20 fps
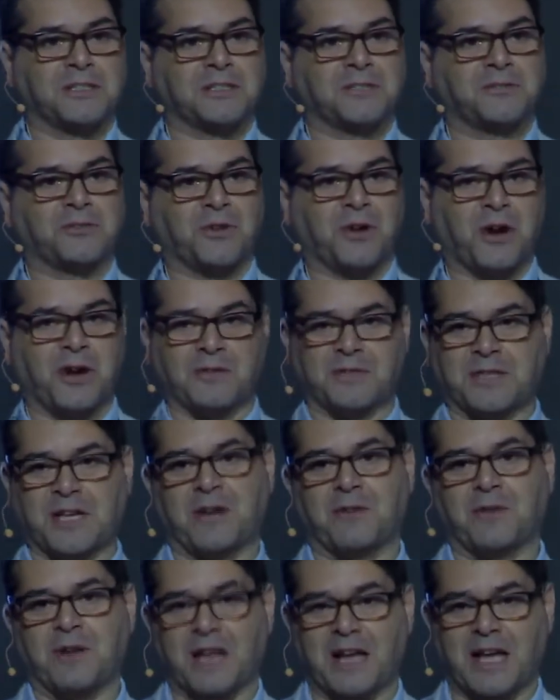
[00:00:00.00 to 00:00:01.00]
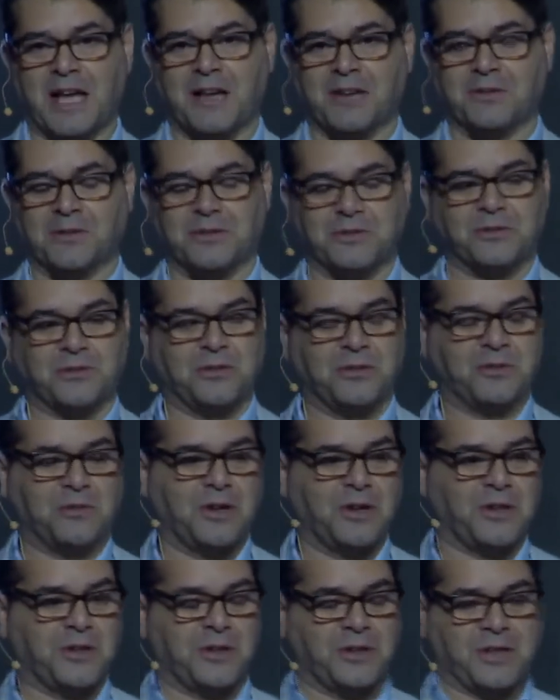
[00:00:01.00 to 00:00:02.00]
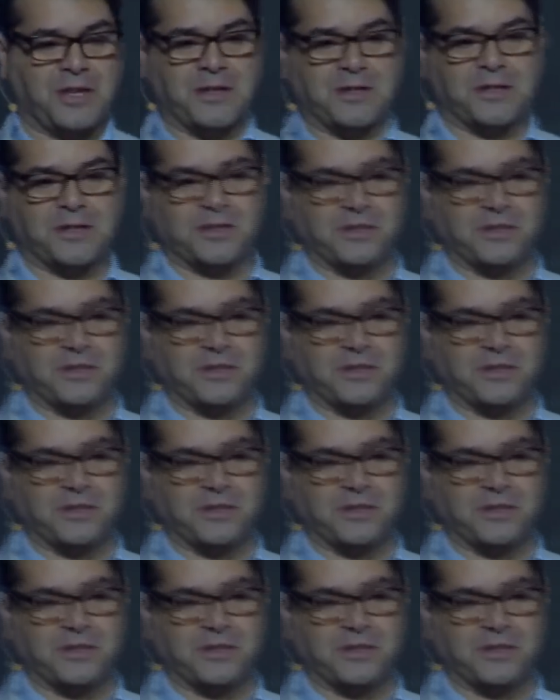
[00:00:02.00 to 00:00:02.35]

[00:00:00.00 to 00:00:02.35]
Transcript: drives how we lay out the store rather than the